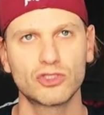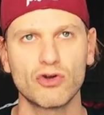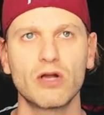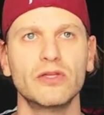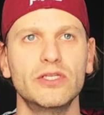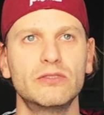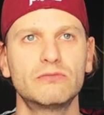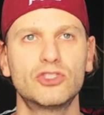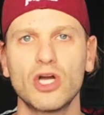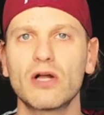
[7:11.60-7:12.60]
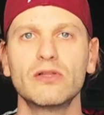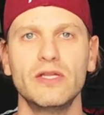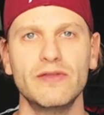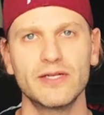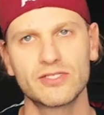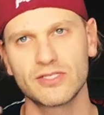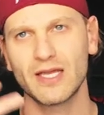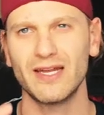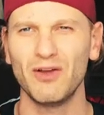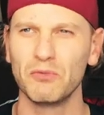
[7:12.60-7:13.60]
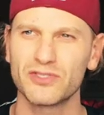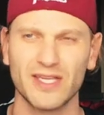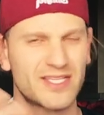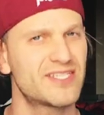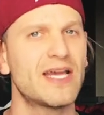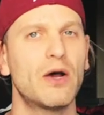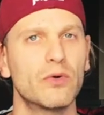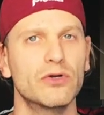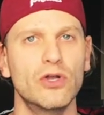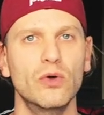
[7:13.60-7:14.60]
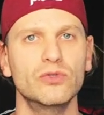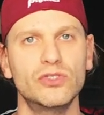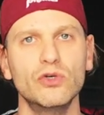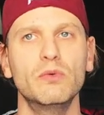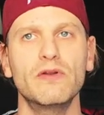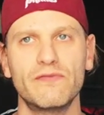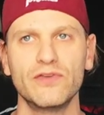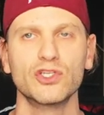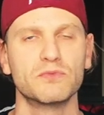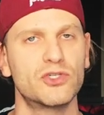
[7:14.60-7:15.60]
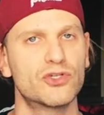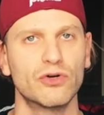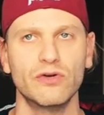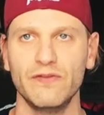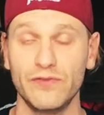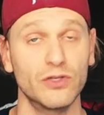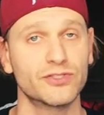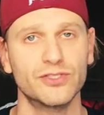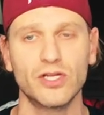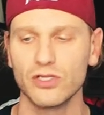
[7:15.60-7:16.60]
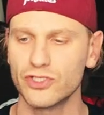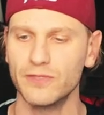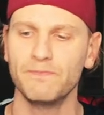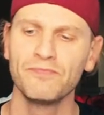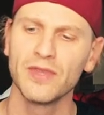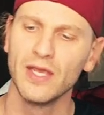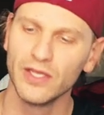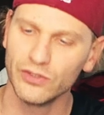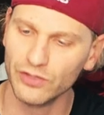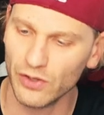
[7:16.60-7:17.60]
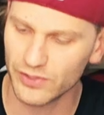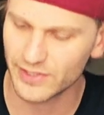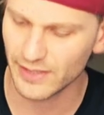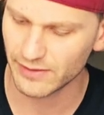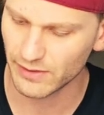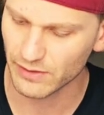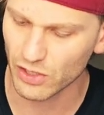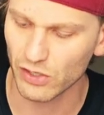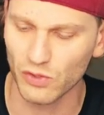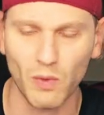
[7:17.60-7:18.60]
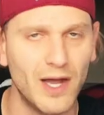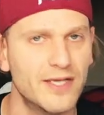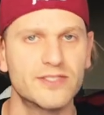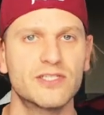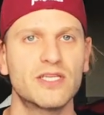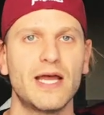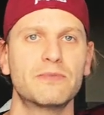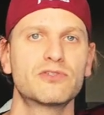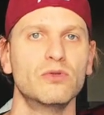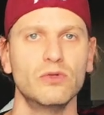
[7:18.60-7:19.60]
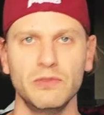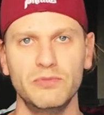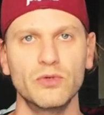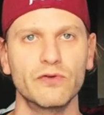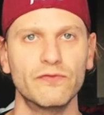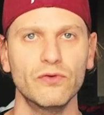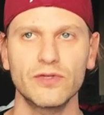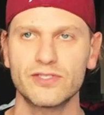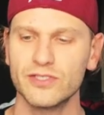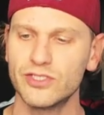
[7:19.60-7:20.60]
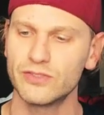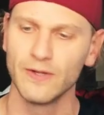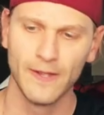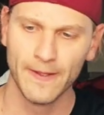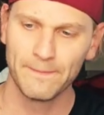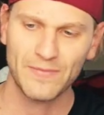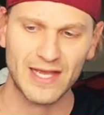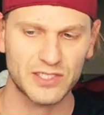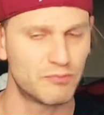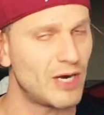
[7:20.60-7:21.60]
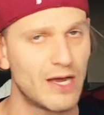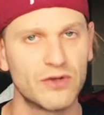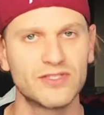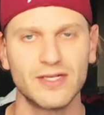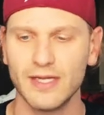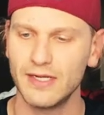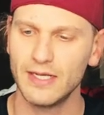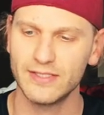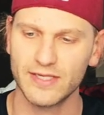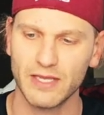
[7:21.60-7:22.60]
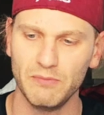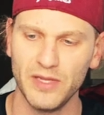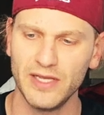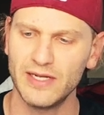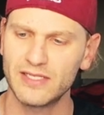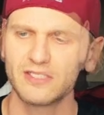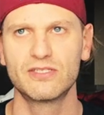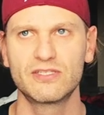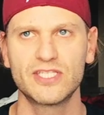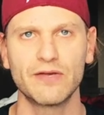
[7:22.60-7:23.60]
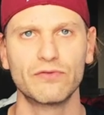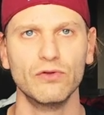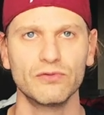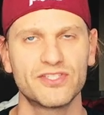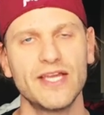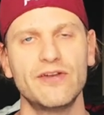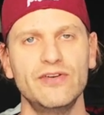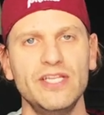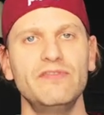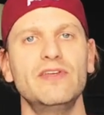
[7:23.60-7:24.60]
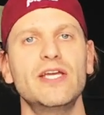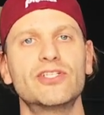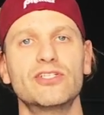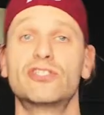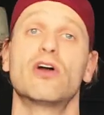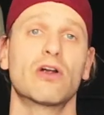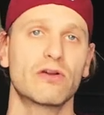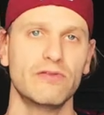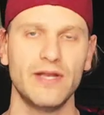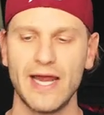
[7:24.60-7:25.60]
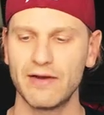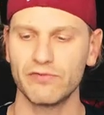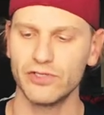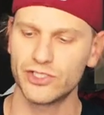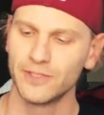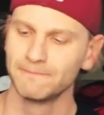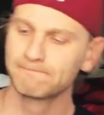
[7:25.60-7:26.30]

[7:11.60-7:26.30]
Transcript: strongly chocolatey that it's got almost like a sour note too. It feels mature and it feels indulgent. You'll notice that, that color-wise, it's absolutely beautiful. It's a, as brown as it as it can be, and it's several standard deviations darker than average.